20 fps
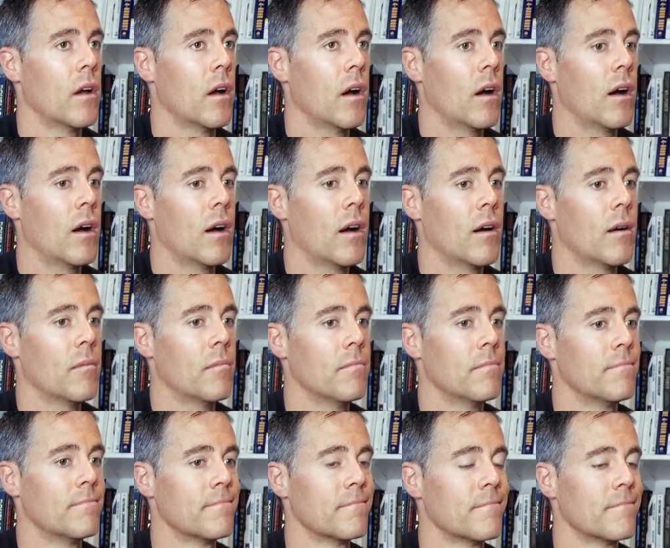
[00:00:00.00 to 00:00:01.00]

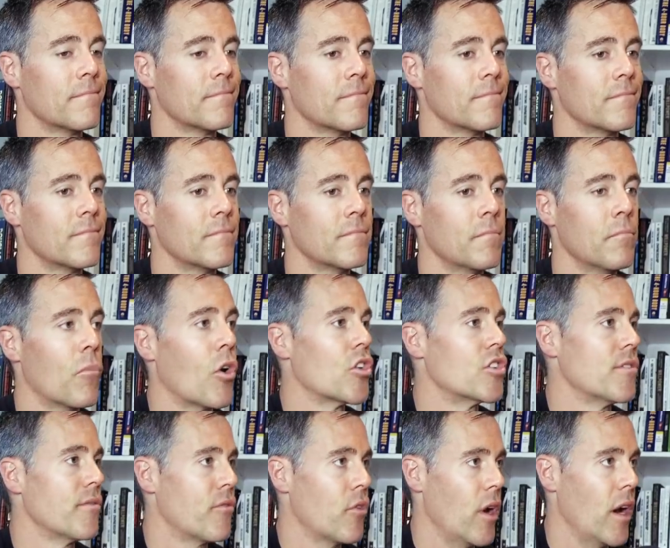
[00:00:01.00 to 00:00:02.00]
um,
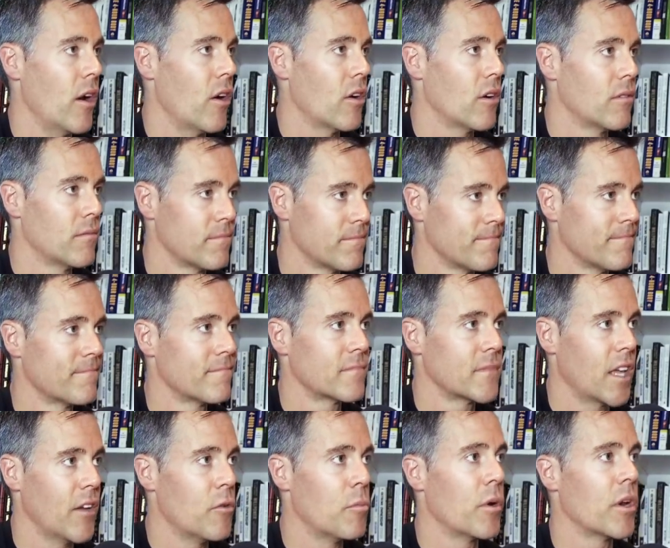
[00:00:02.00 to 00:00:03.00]
margin for error. Mm-hmm.
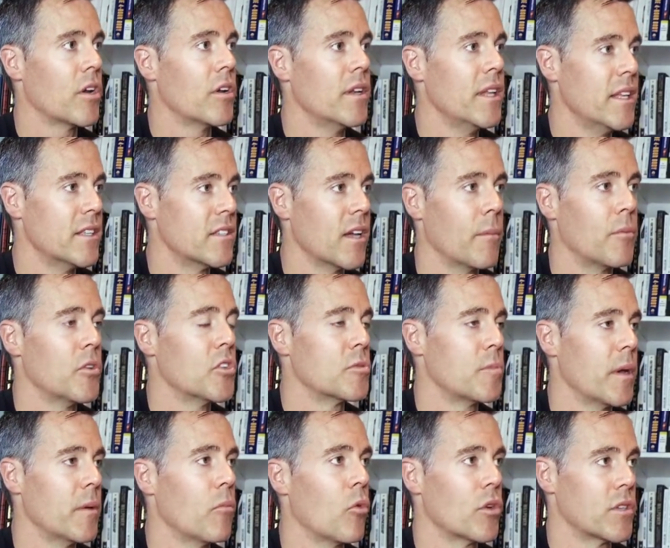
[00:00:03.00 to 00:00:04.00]
If you bring your knees up, you
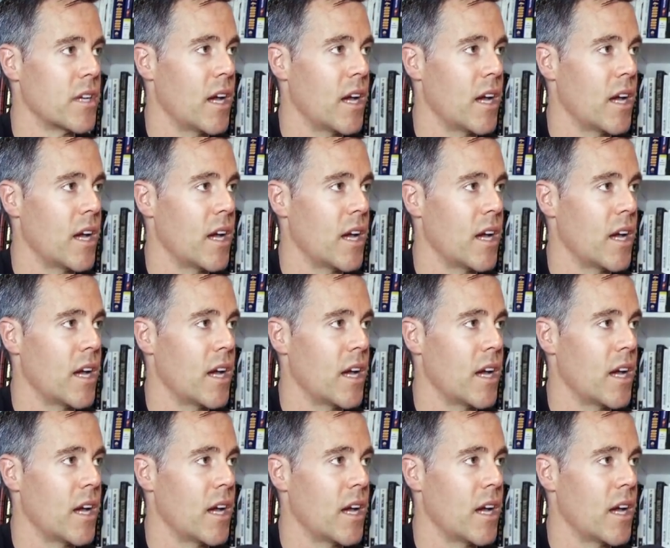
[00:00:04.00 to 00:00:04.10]
spend more